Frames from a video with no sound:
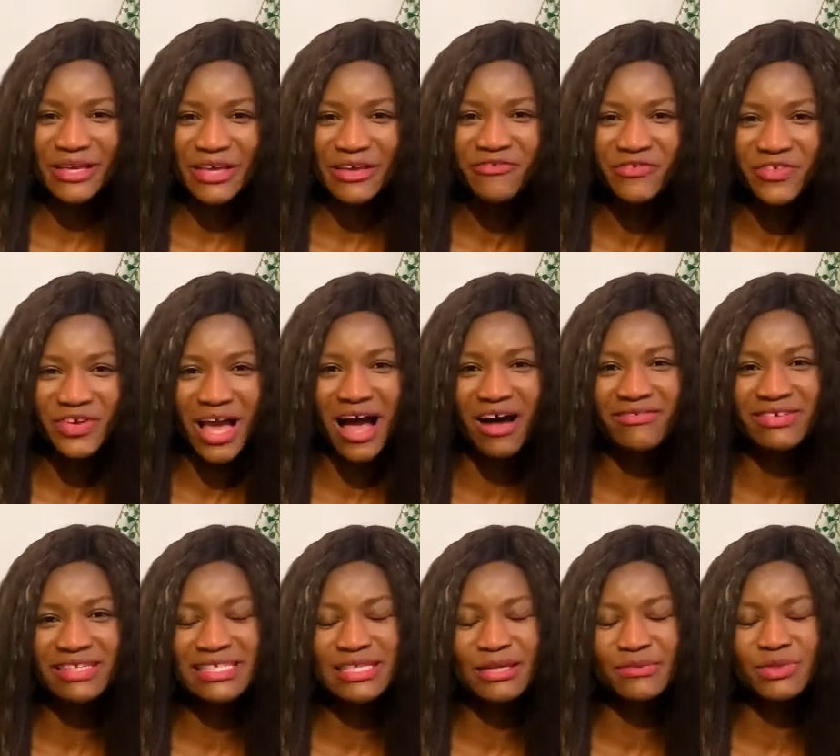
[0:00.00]
if you
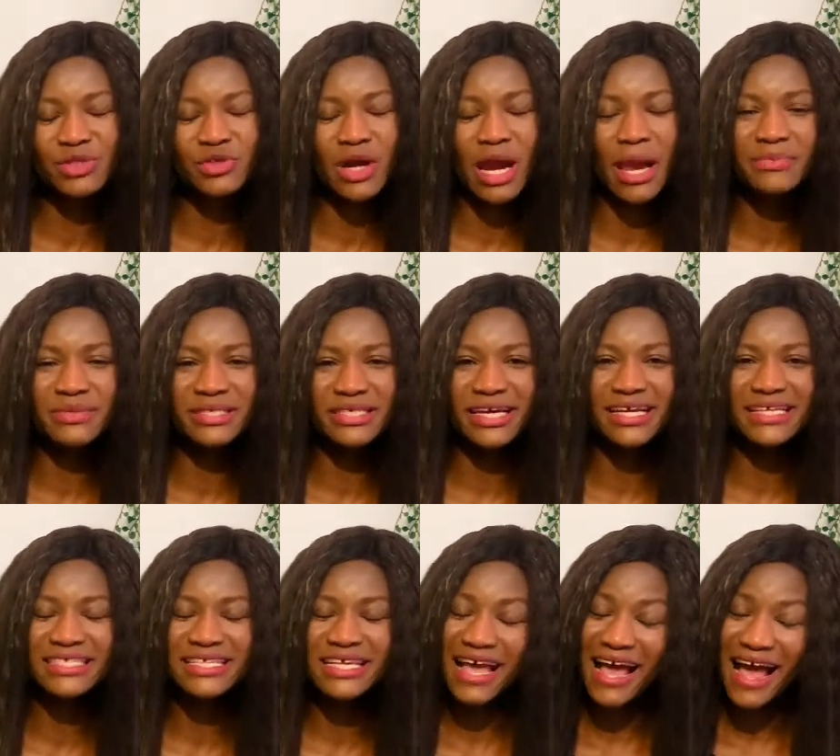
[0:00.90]
haven't subscribed
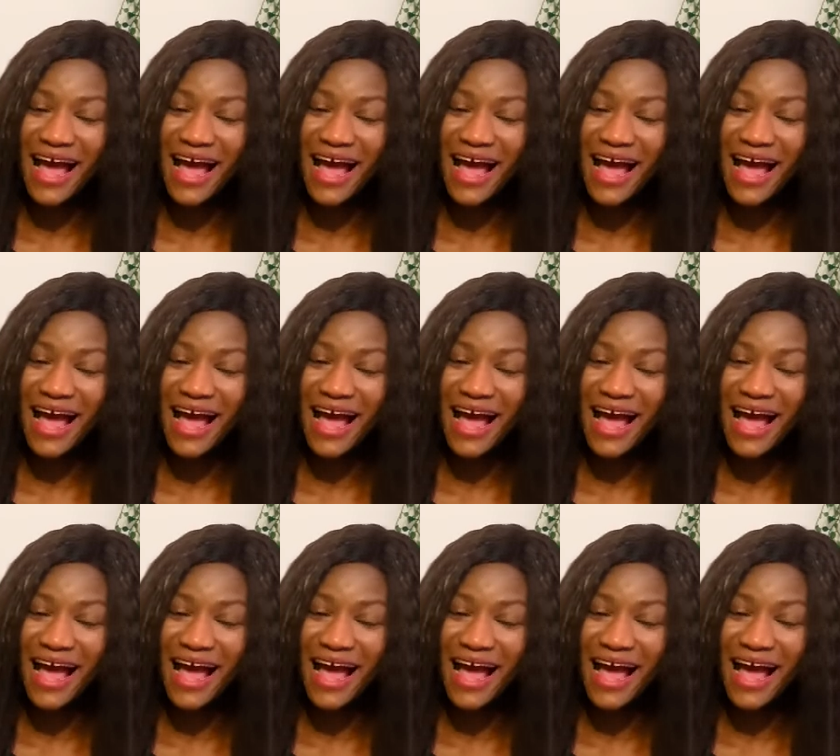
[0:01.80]
yet.